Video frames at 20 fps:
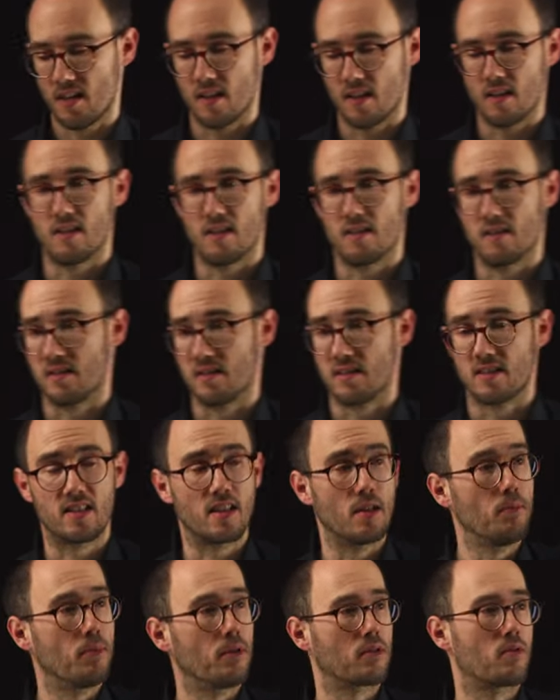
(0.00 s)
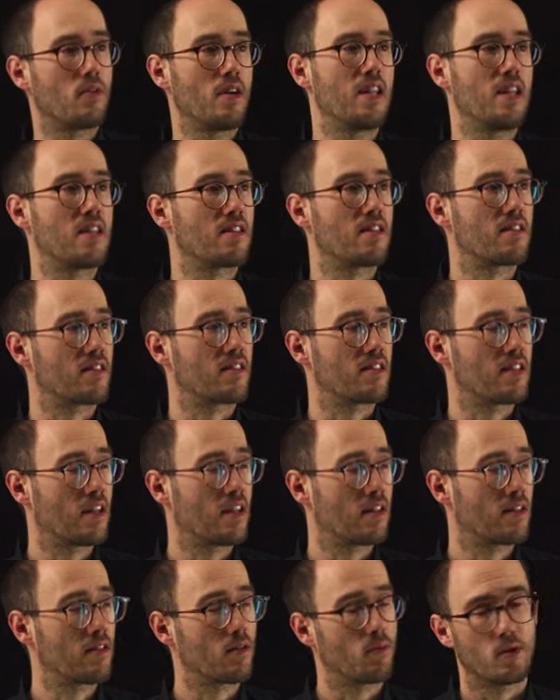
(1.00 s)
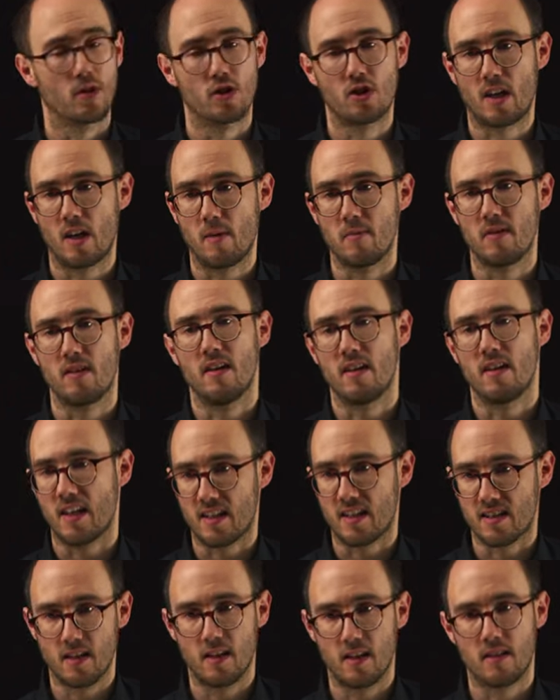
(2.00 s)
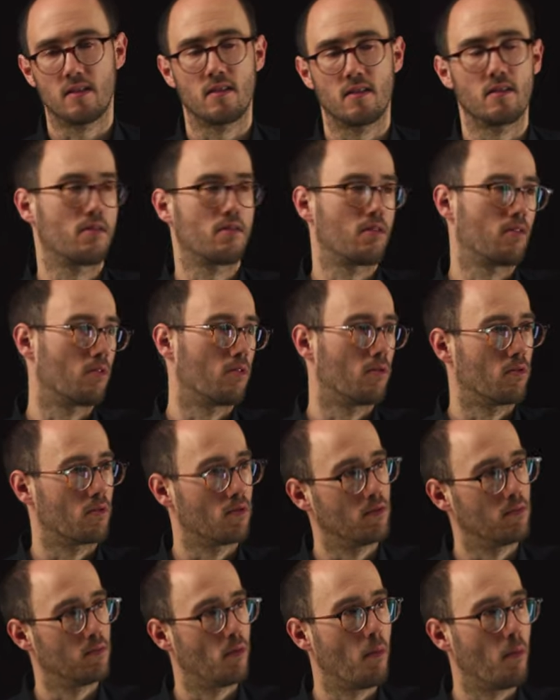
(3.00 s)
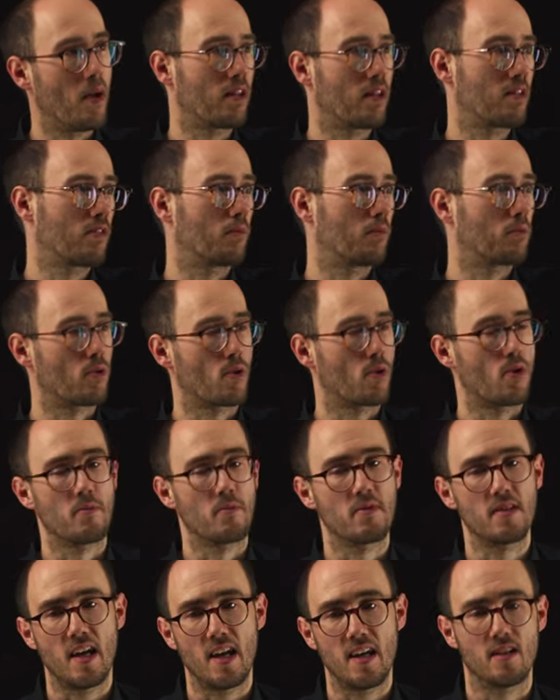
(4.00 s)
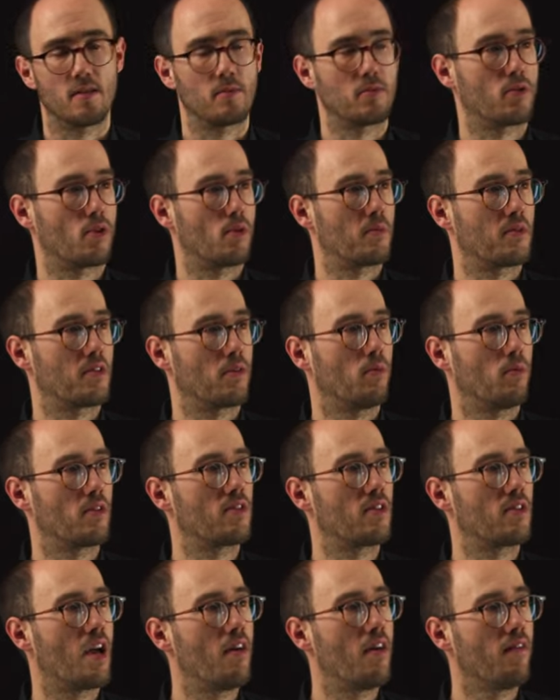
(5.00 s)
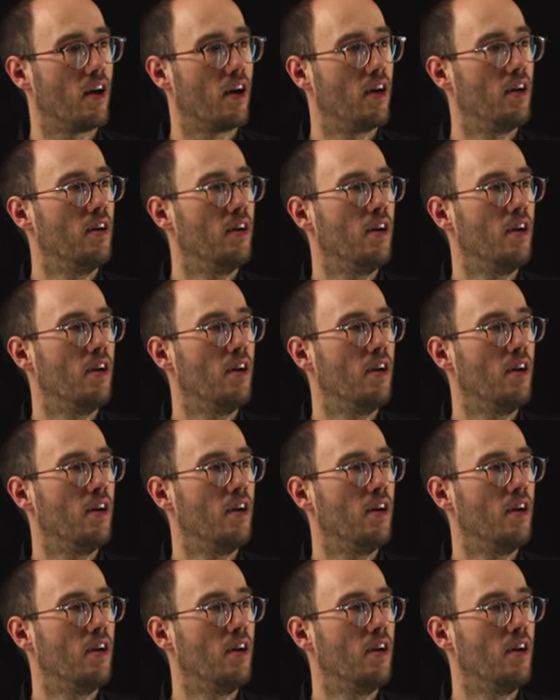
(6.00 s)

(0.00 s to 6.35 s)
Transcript: a simple gradient descent, which can be then extended to momentum terms, atom terms, or whatsoever.